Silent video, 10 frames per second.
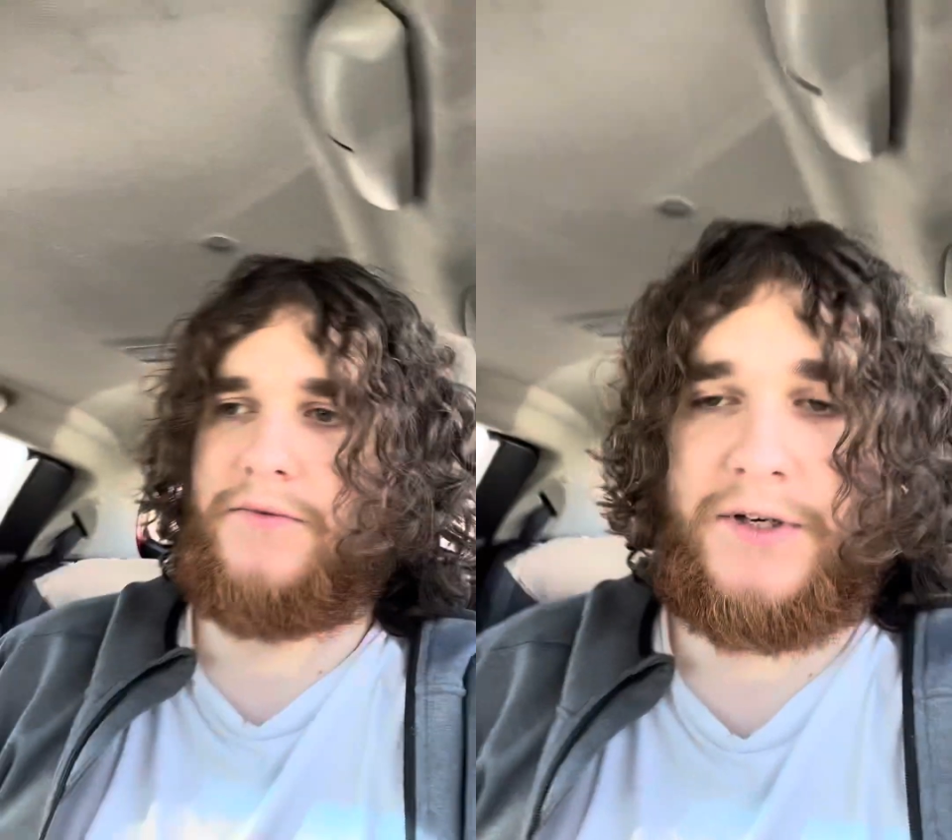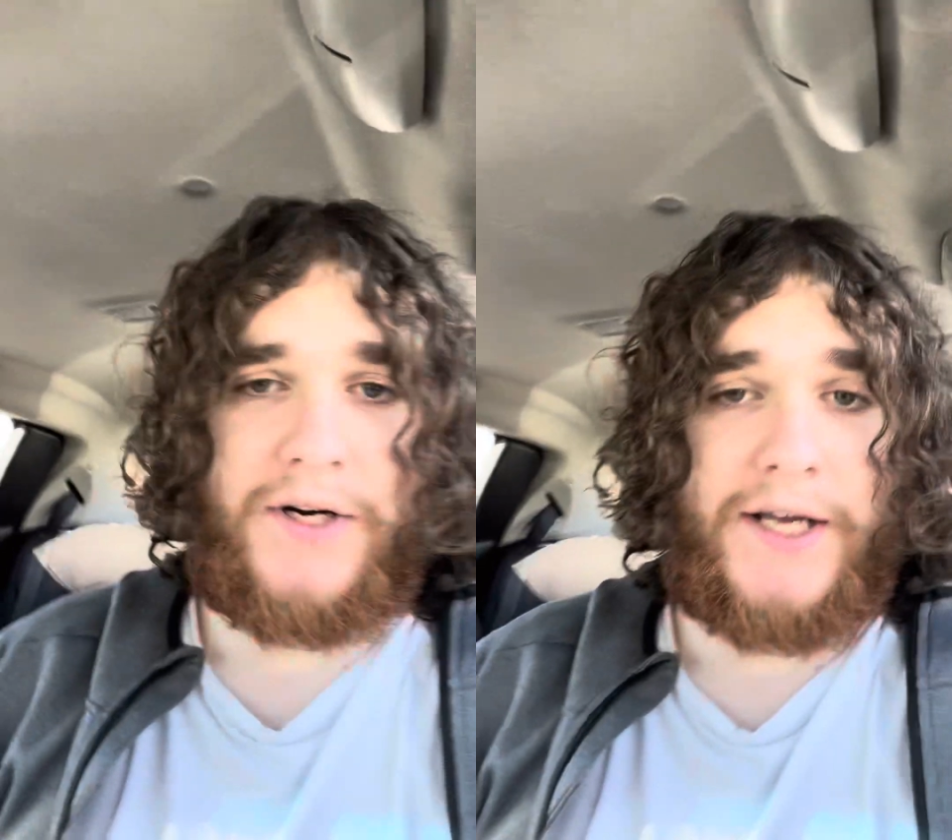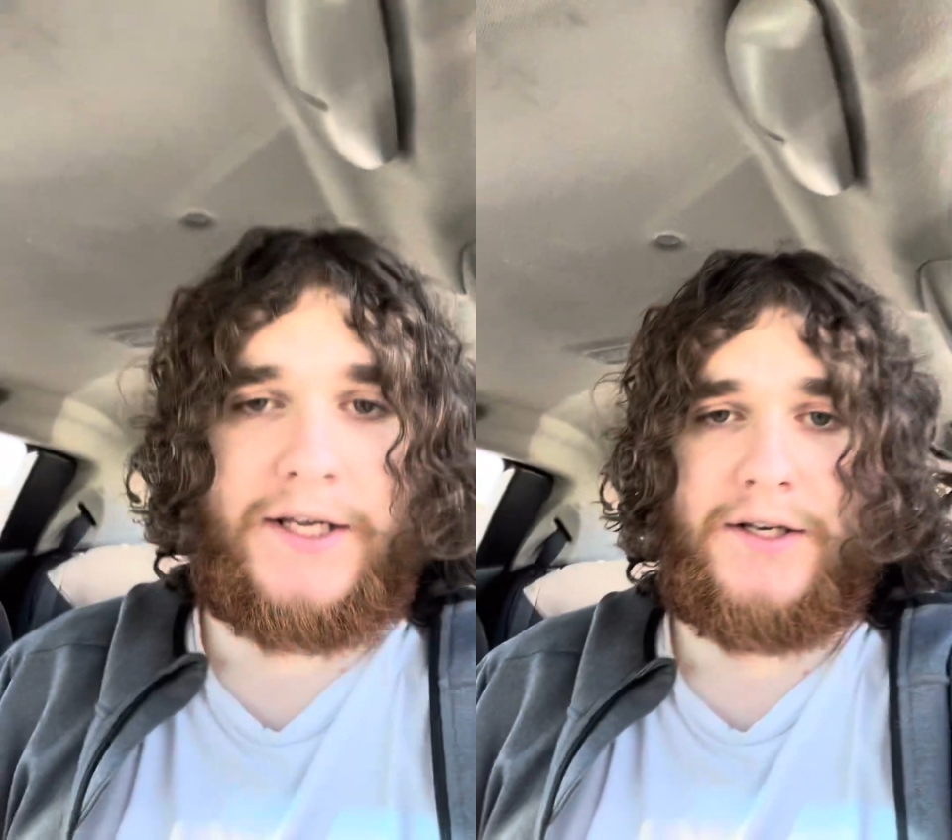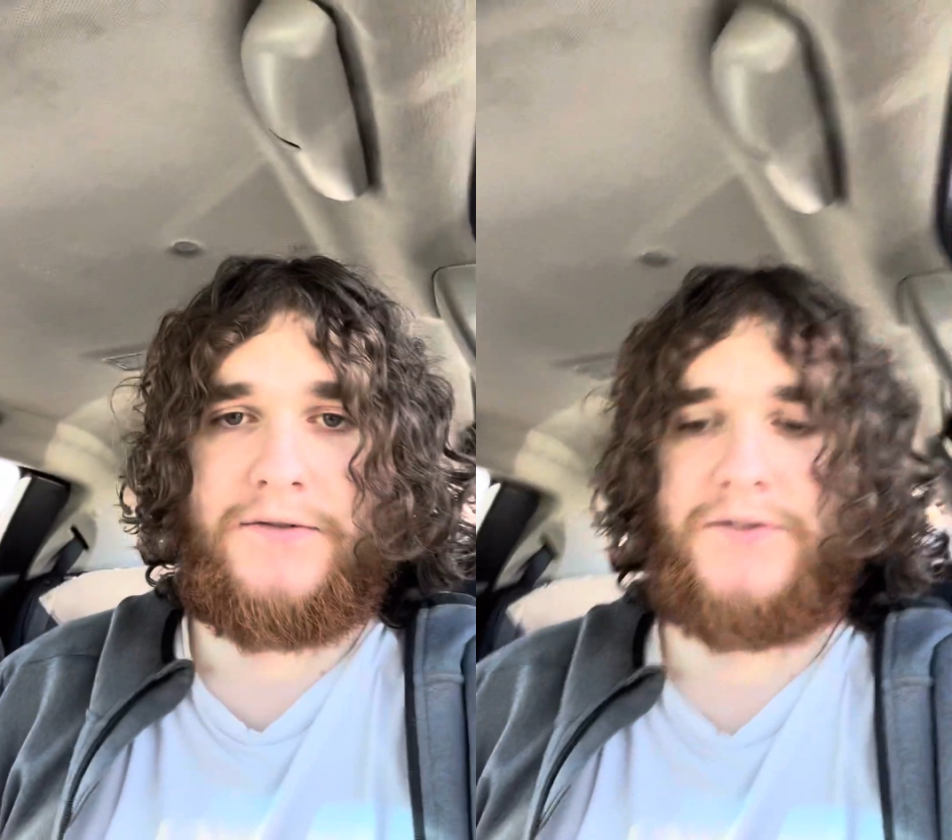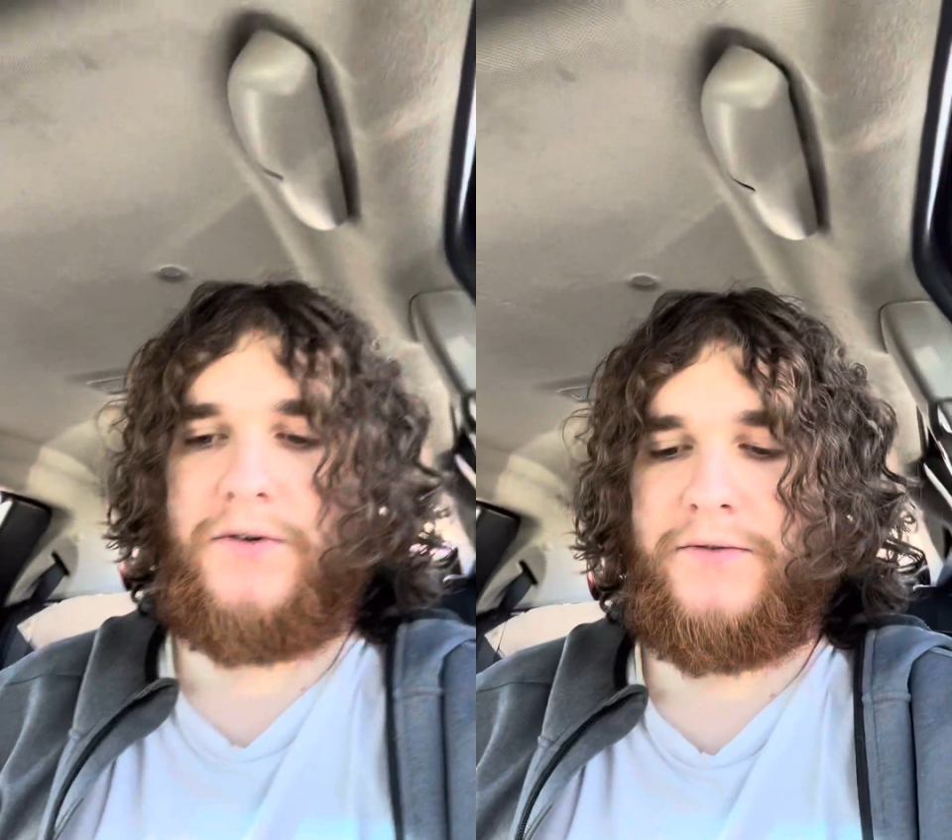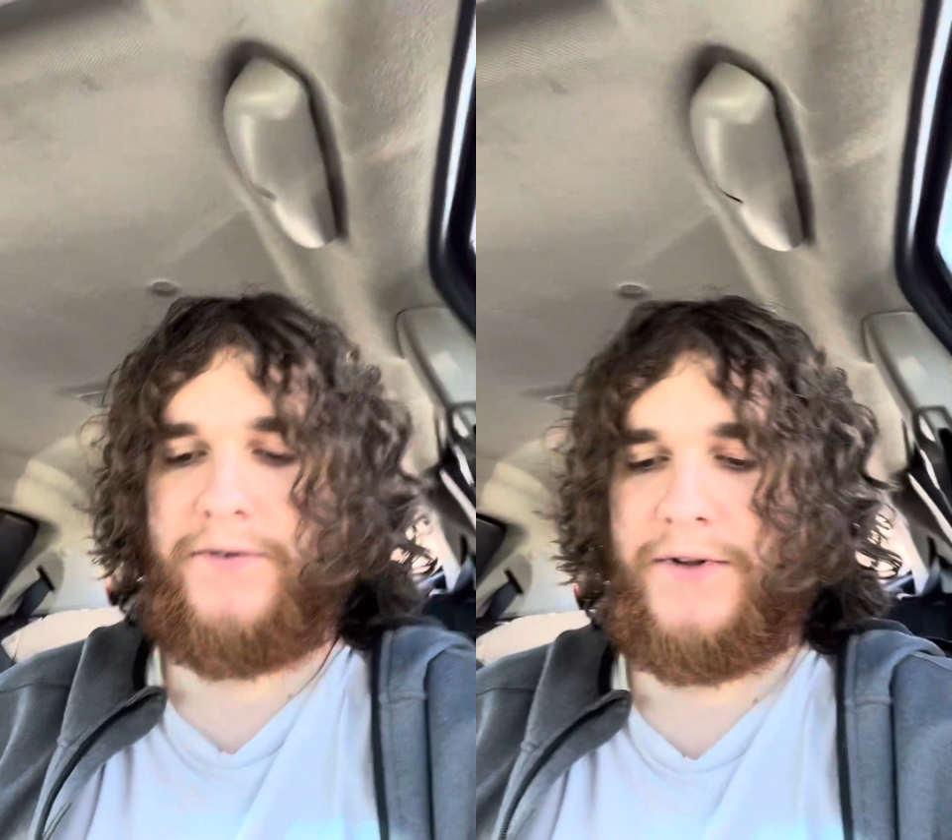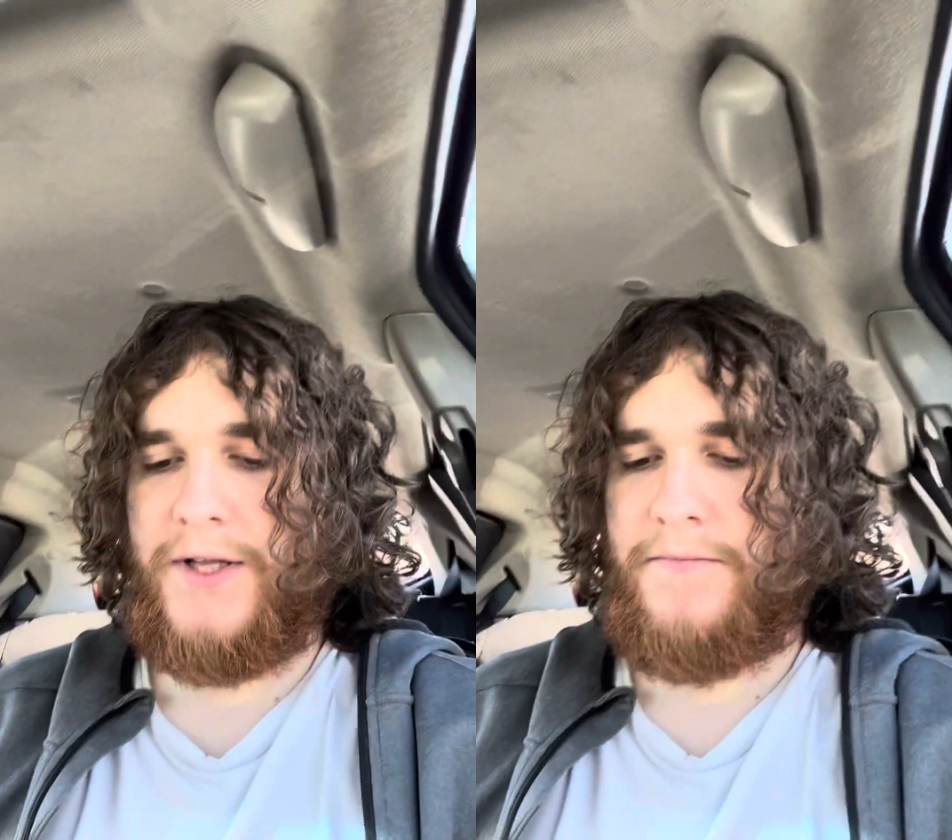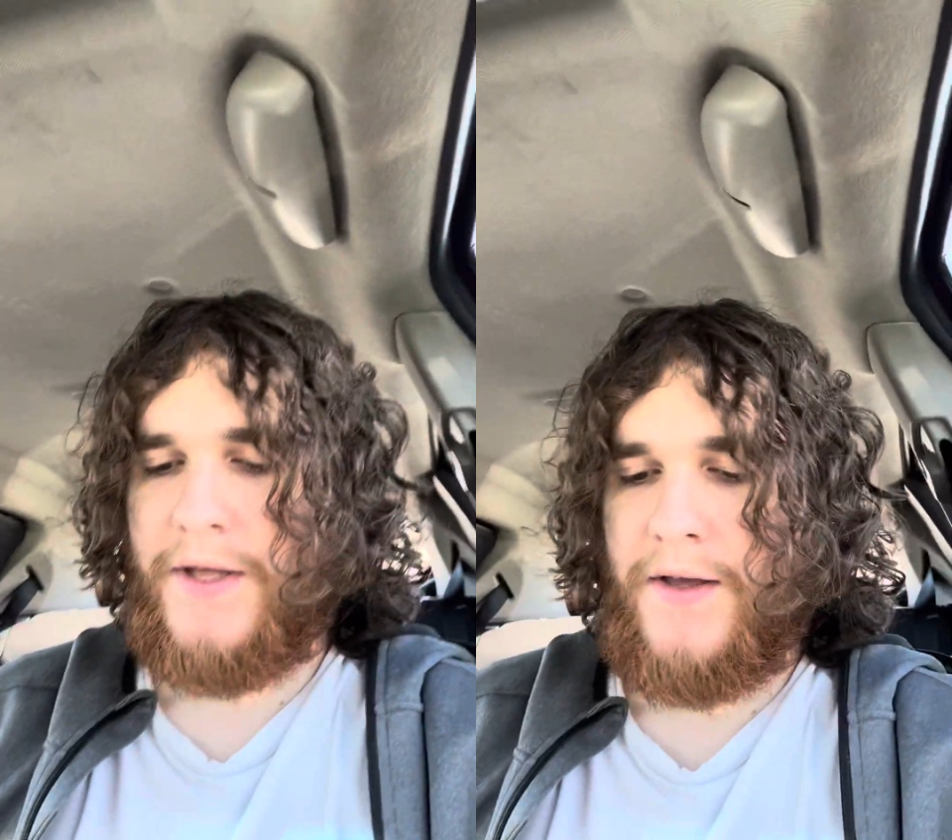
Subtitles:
We're not going to use cold for them.